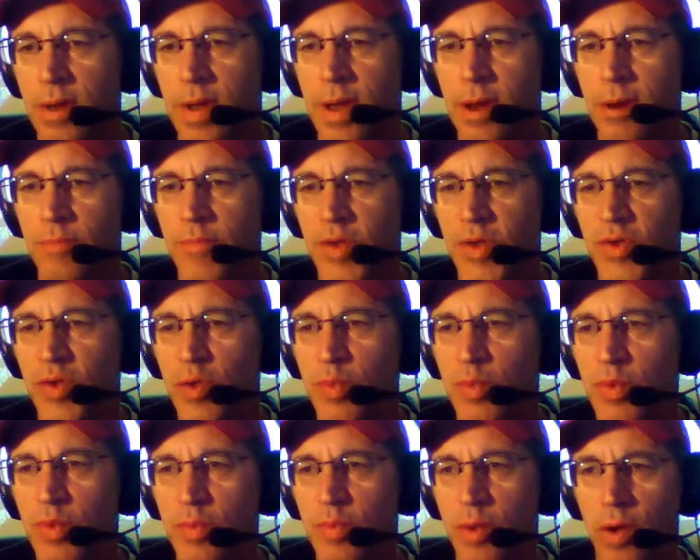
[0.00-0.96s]
Now, the
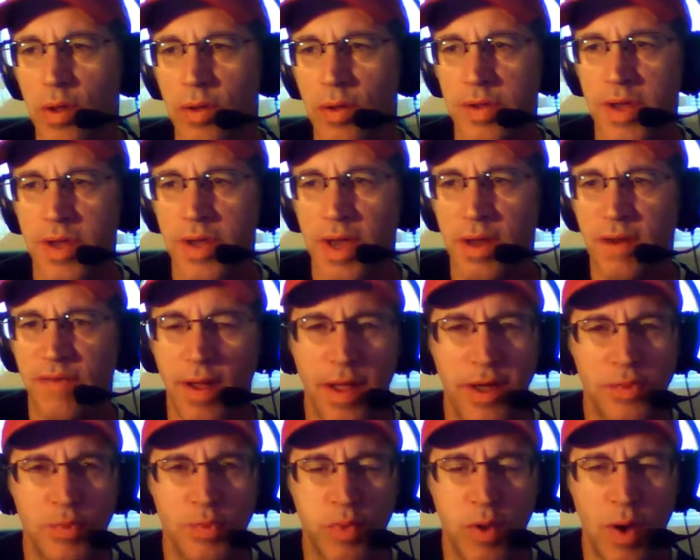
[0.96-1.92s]
Super Bowl in the NFL
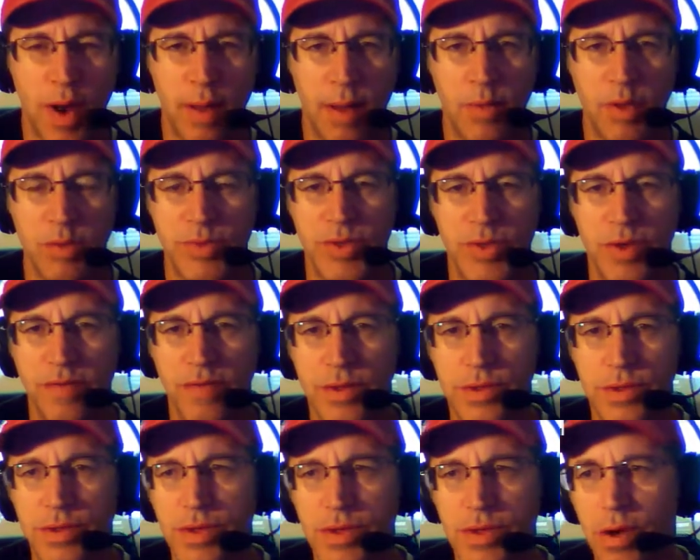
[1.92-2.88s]
has problems of
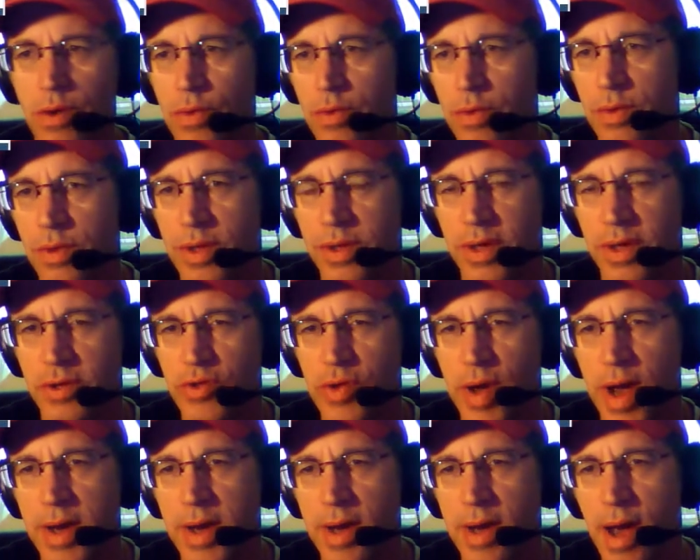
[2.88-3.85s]
its own that they
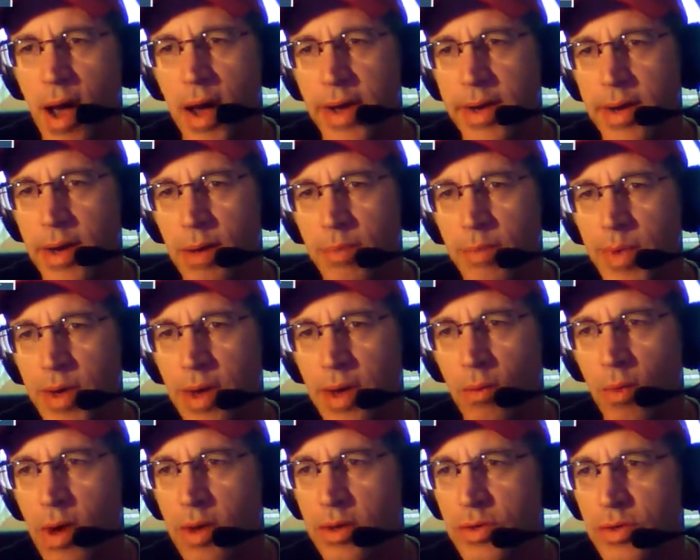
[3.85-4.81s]
try to hide up, and I
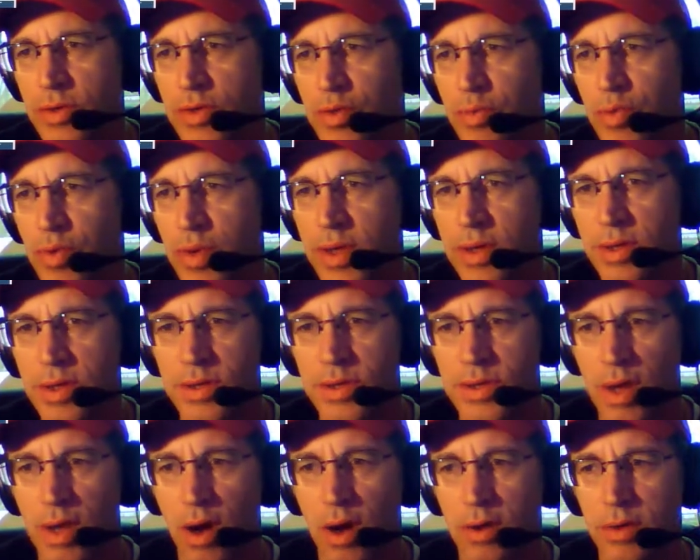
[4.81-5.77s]
wanted to bring
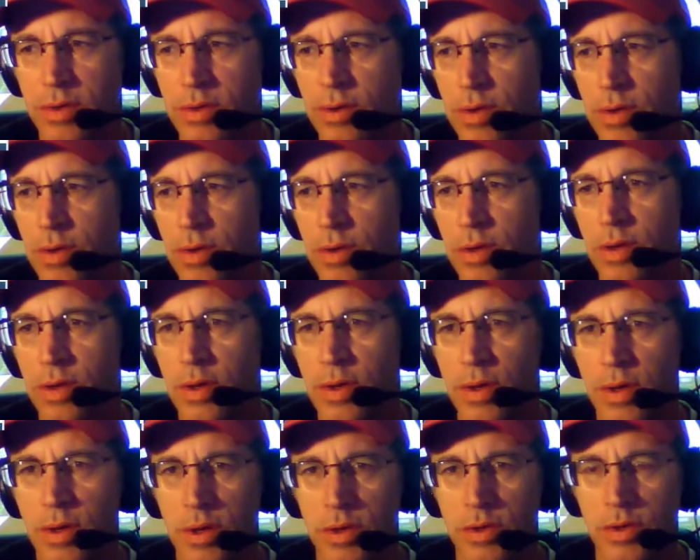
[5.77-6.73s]
this article
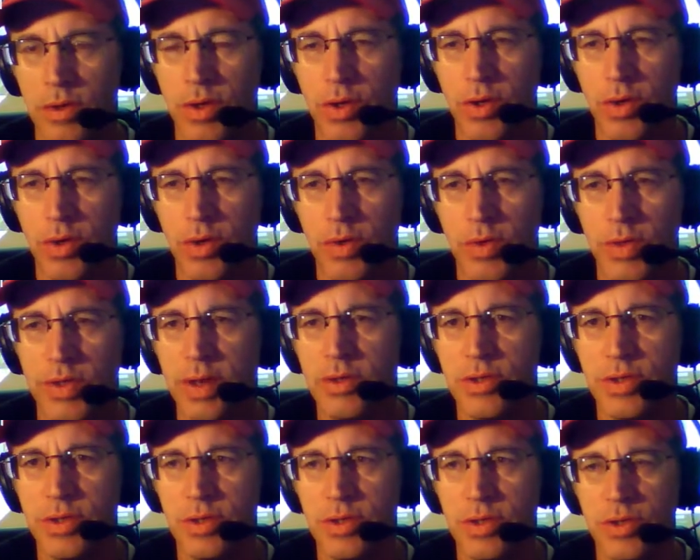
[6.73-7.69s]
to your
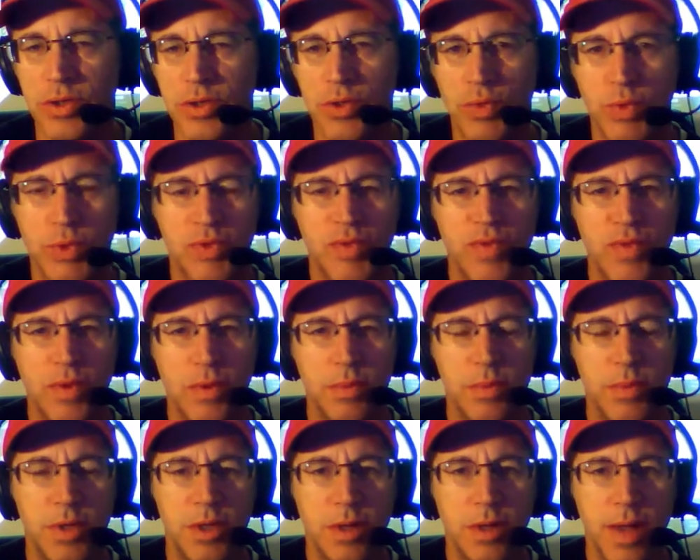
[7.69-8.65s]
attention. This was
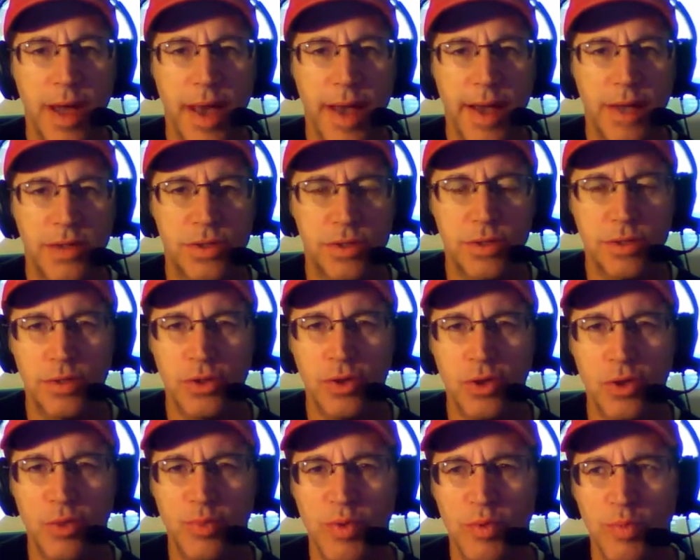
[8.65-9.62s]
from the last
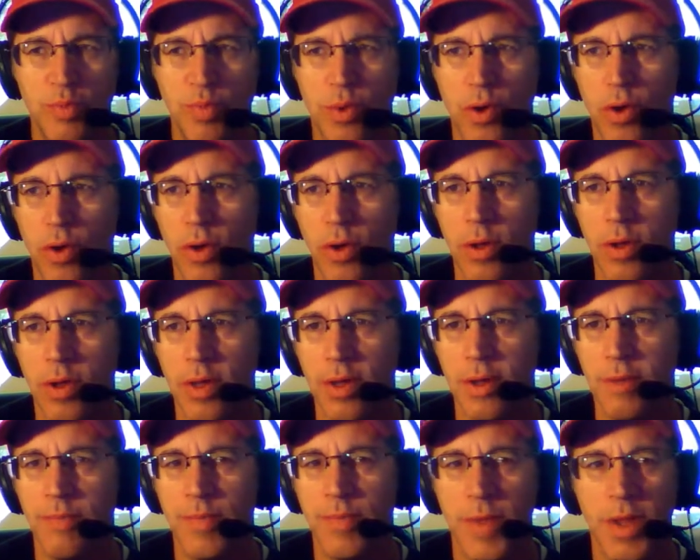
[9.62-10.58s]
Super Bowl.
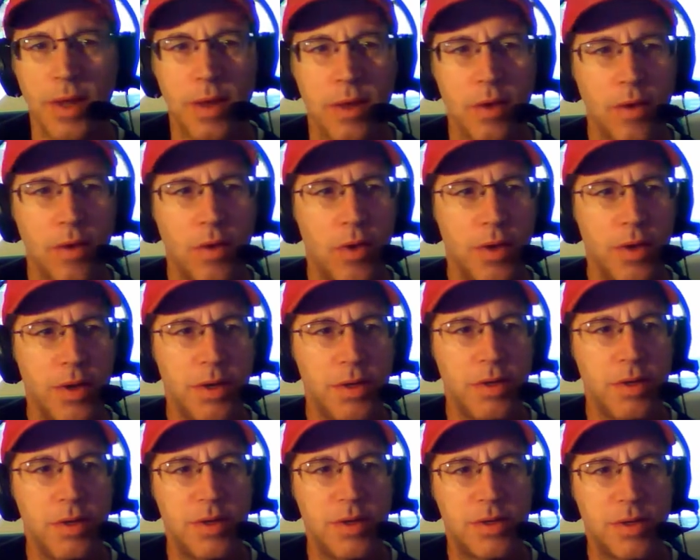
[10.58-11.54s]
According
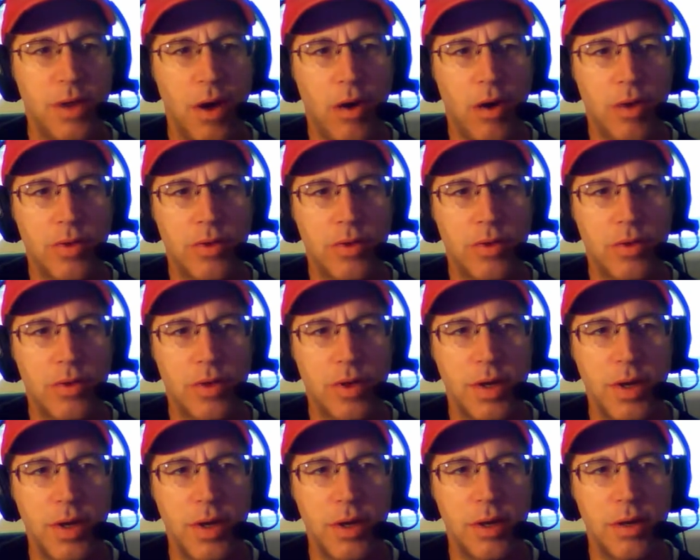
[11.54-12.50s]
to this article
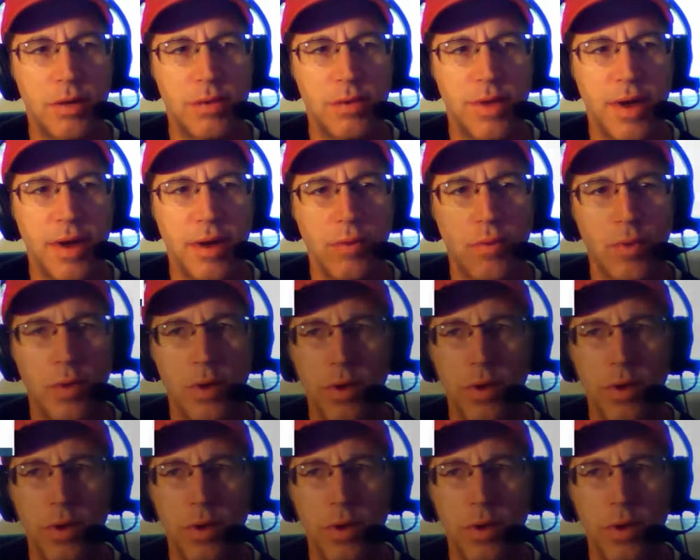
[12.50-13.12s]
here, there